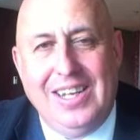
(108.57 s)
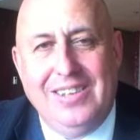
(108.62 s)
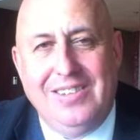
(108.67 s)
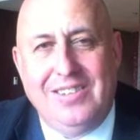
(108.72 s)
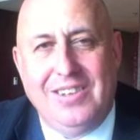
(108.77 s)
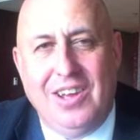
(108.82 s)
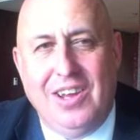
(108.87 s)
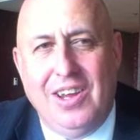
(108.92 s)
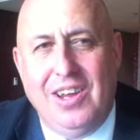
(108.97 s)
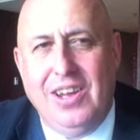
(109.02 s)

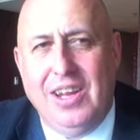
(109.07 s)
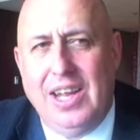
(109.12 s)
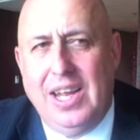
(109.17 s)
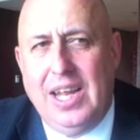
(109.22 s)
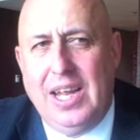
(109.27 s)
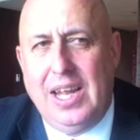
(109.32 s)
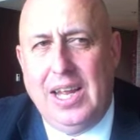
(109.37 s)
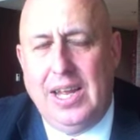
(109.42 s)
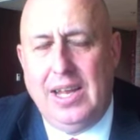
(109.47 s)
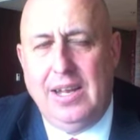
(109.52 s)
So
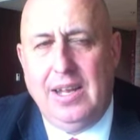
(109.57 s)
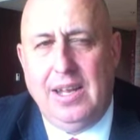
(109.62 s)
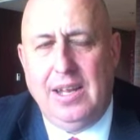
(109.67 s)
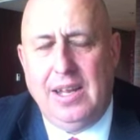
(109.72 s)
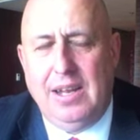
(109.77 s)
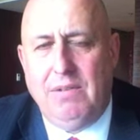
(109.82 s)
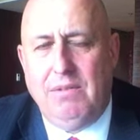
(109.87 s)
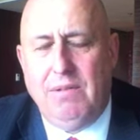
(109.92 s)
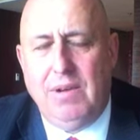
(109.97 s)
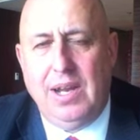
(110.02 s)

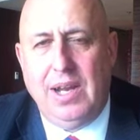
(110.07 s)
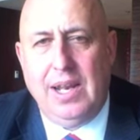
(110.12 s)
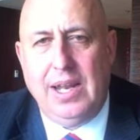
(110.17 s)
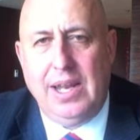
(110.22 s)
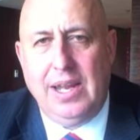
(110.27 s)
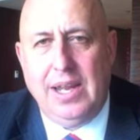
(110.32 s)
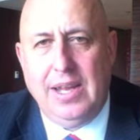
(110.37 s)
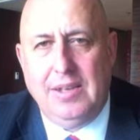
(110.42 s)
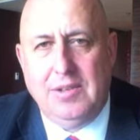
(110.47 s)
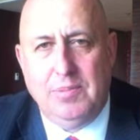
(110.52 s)
it
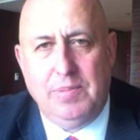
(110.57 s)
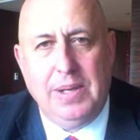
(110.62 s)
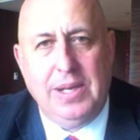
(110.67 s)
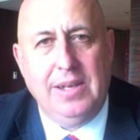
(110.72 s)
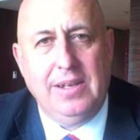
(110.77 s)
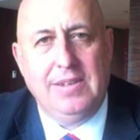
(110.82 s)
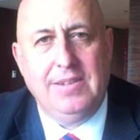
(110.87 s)
really has been